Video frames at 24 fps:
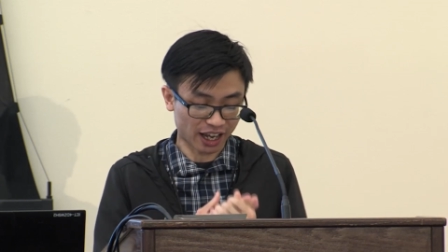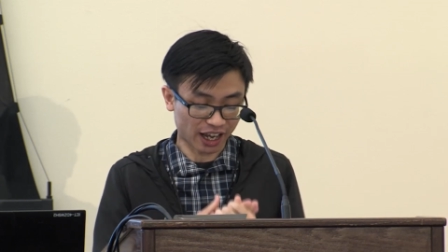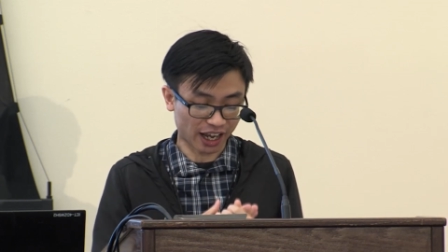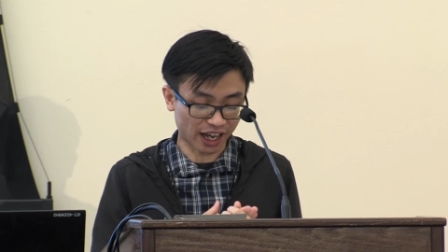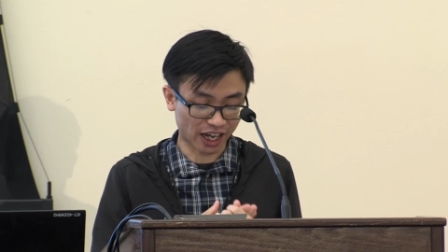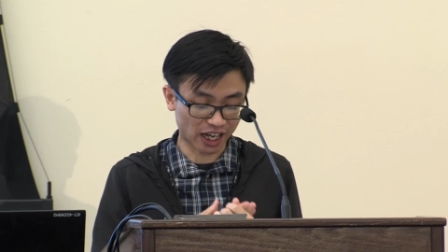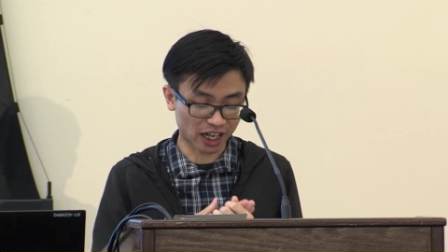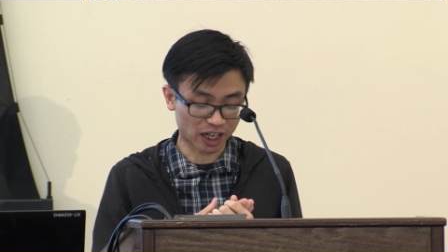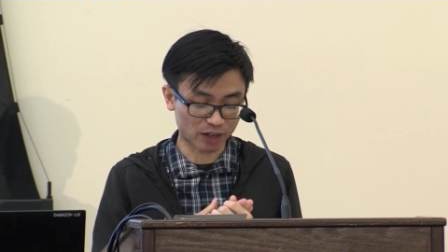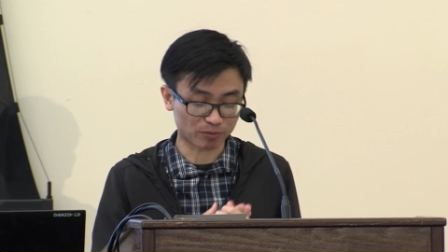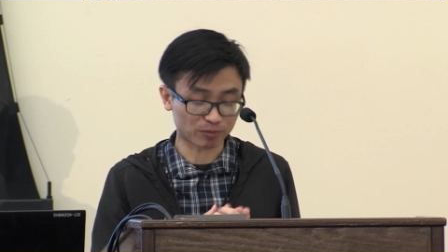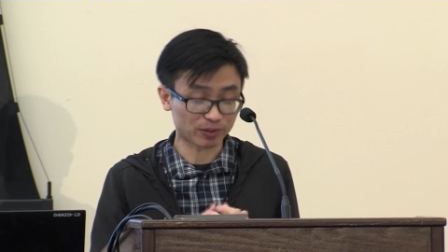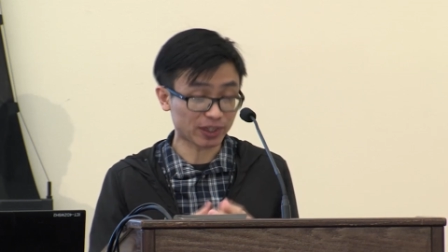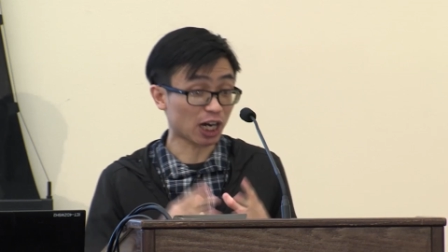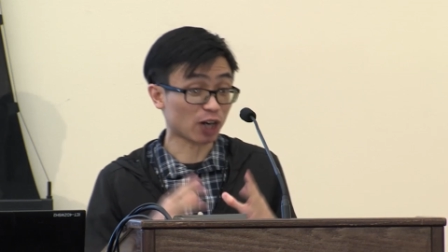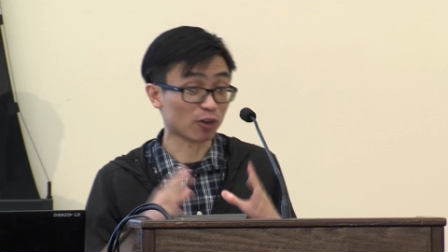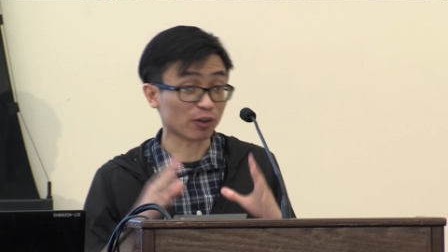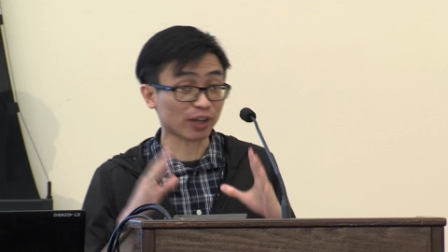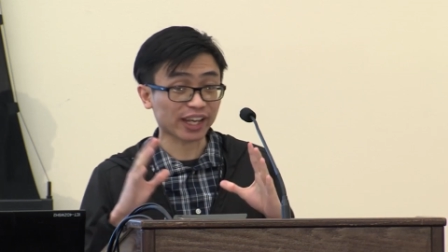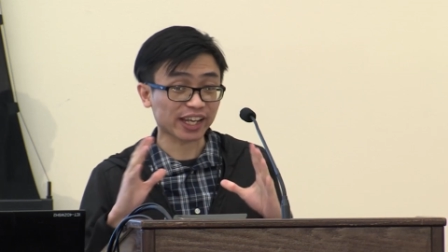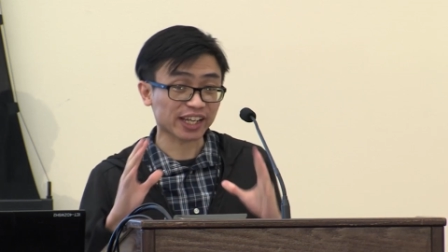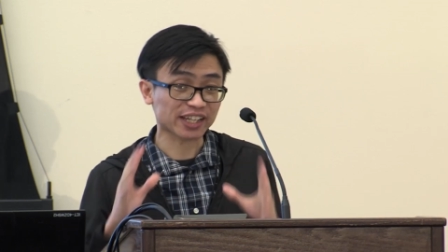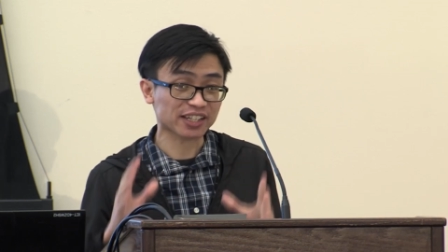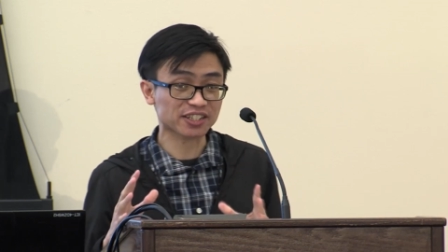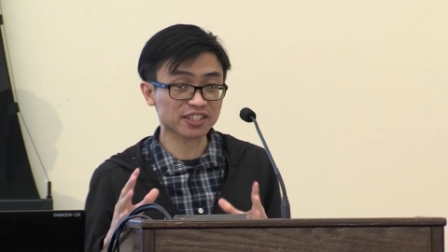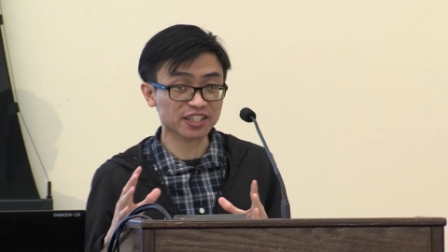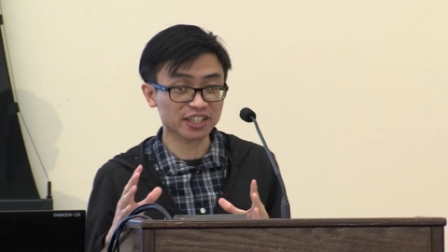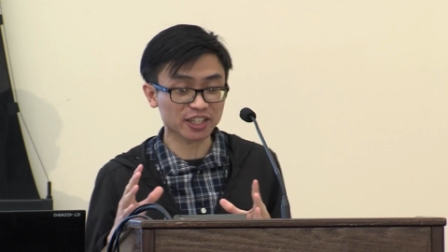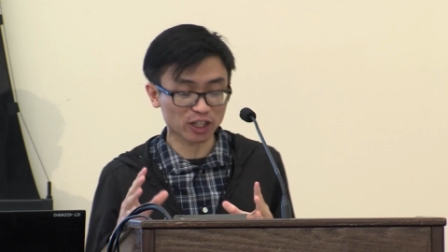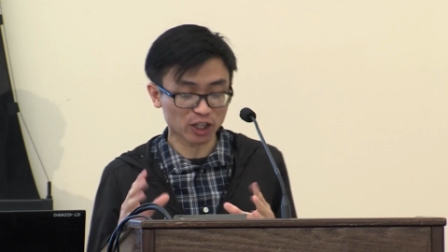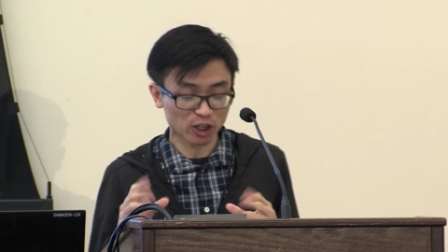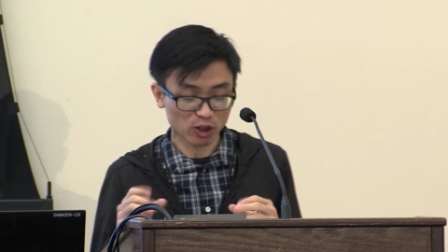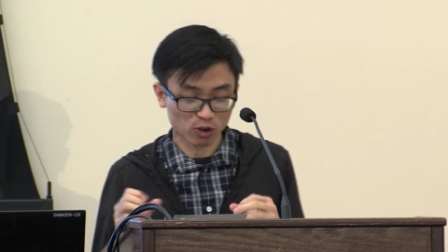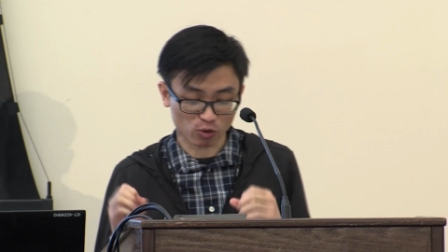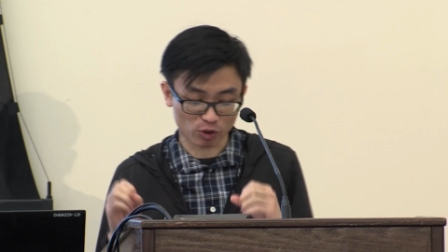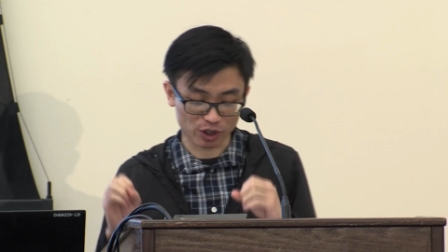Um, now, Andy
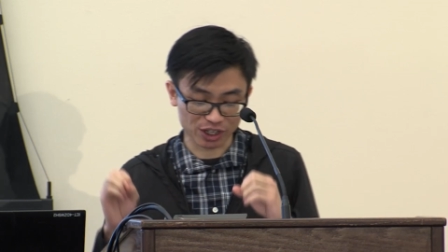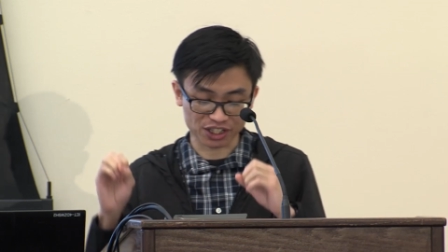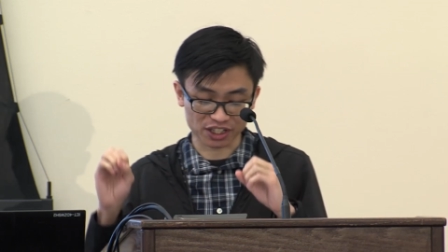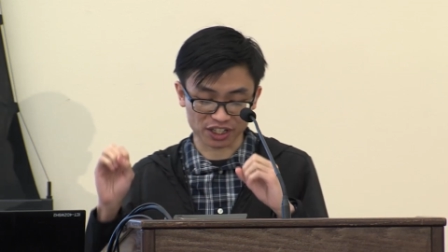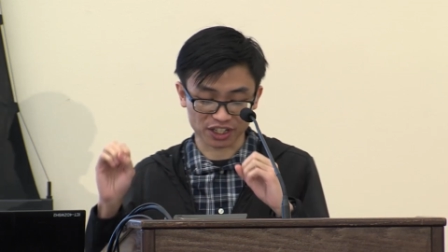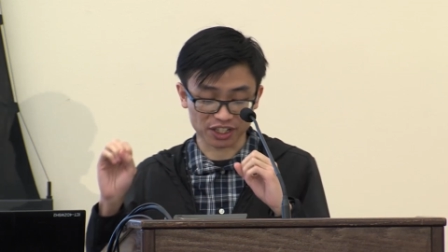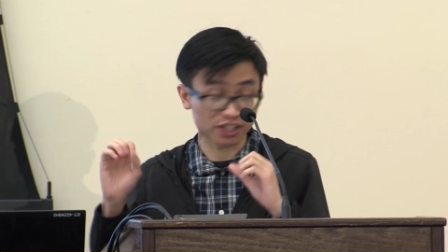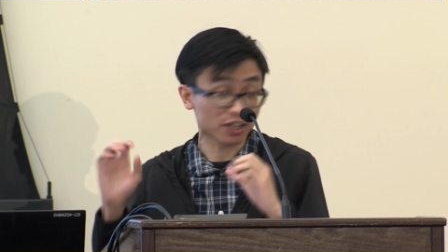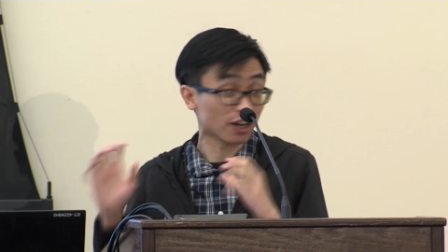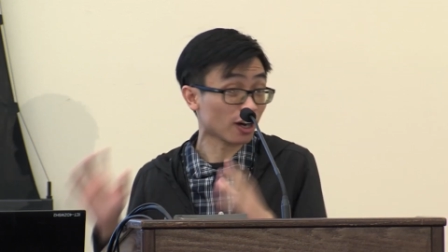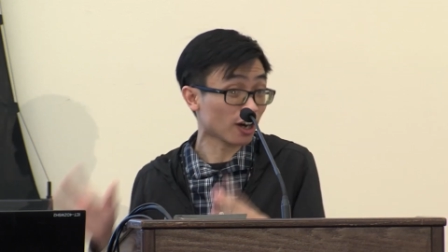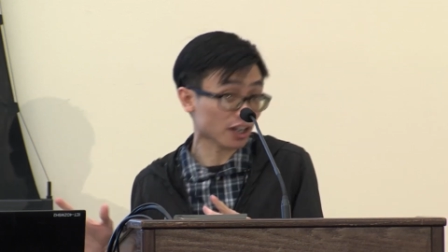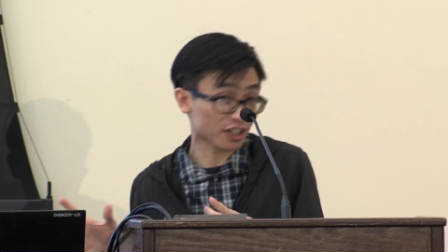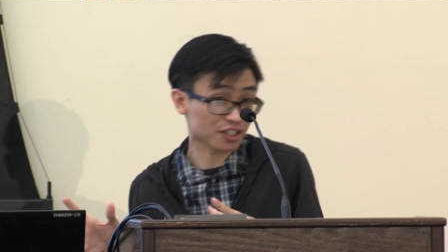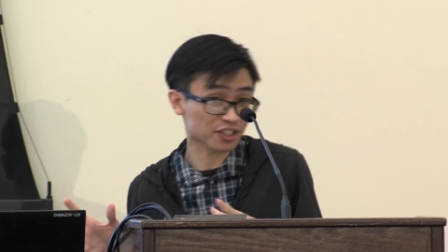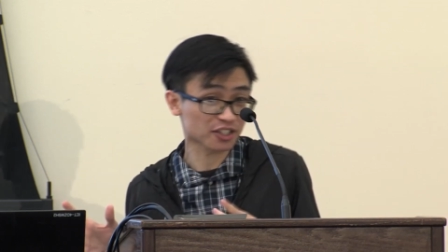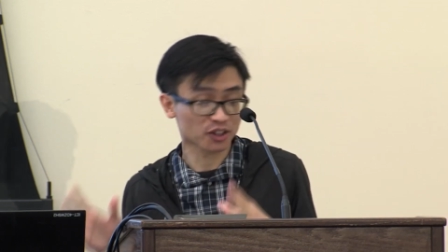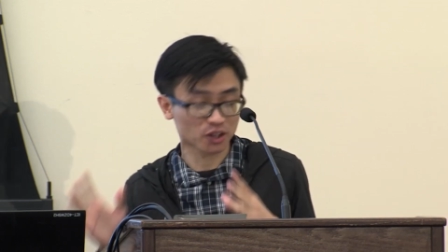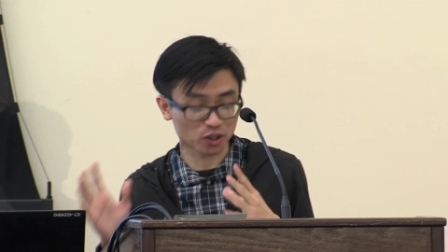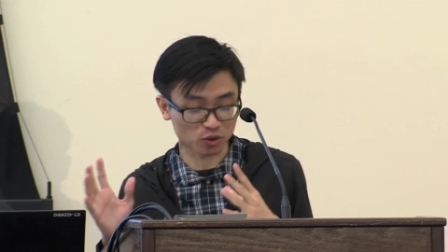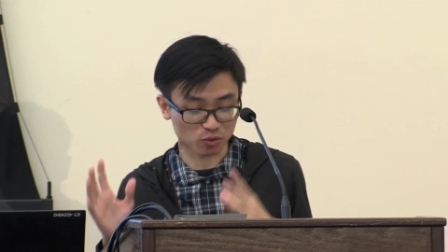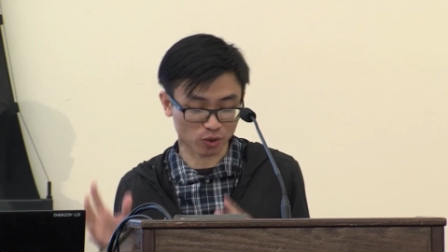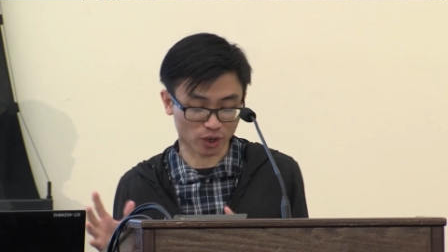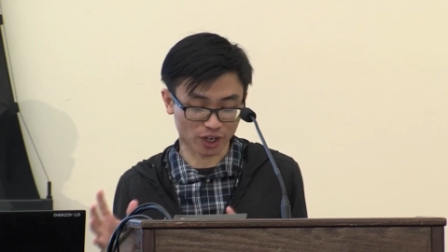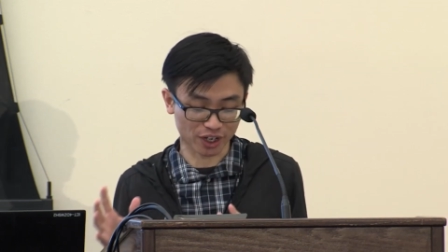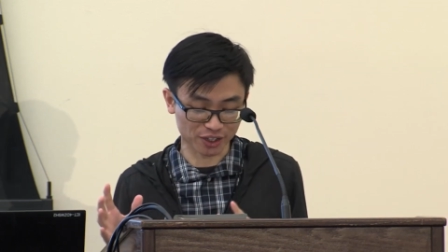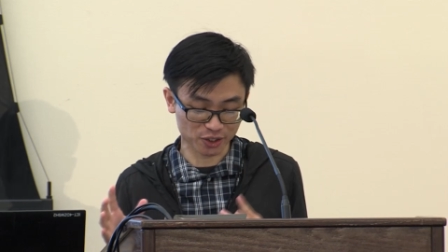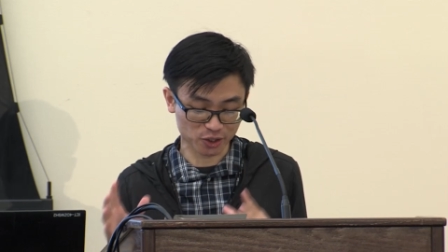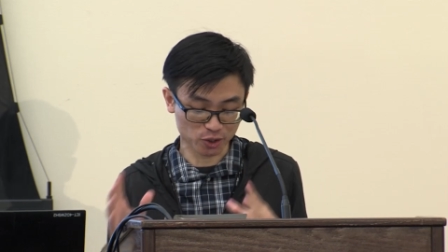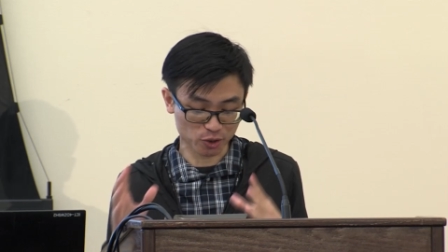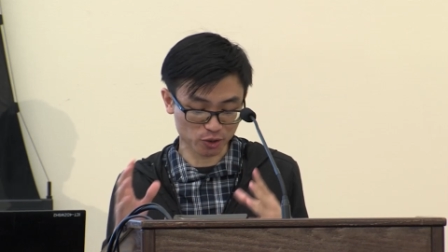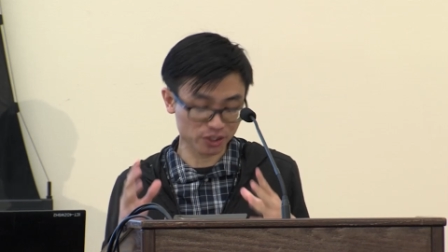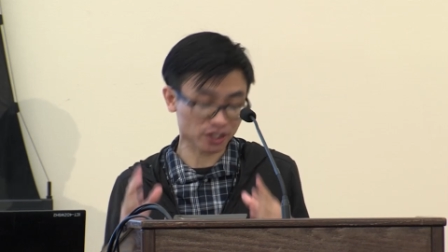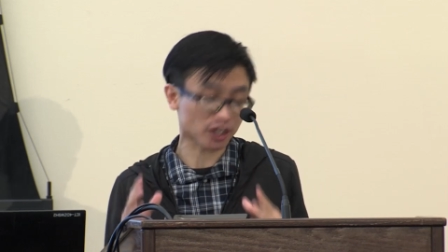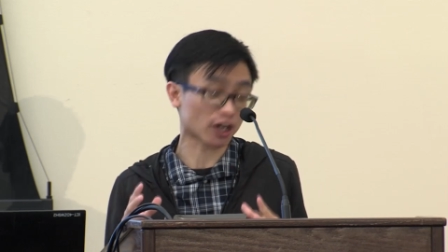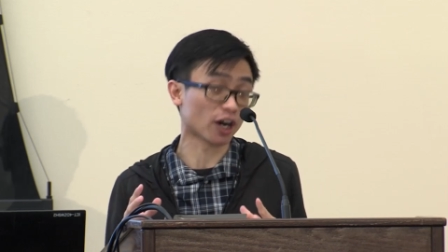was not the one
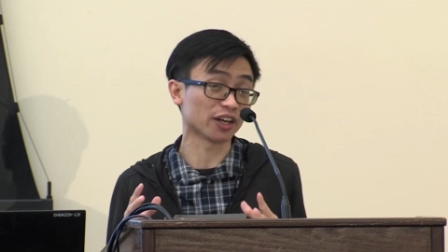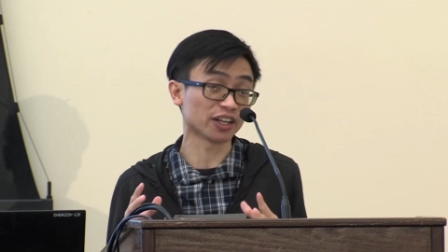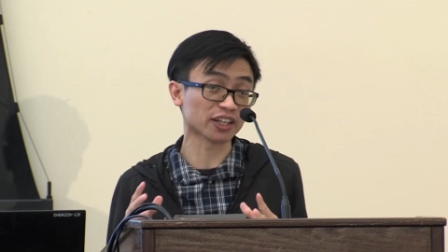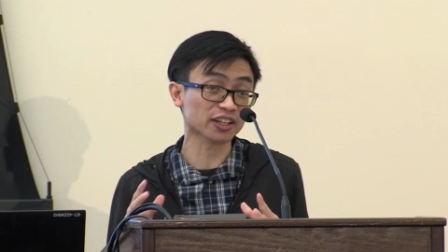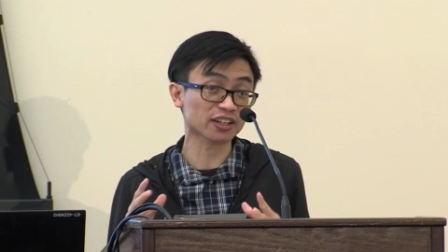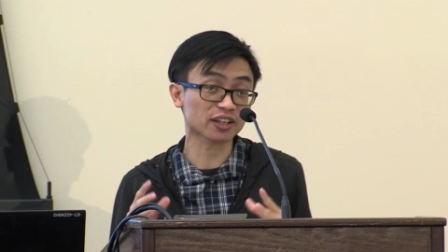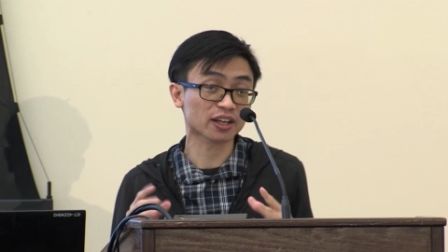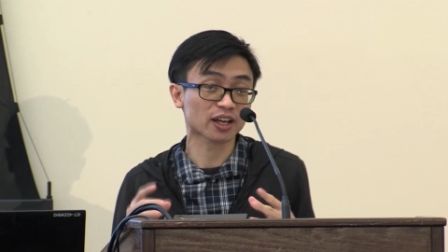who taught it,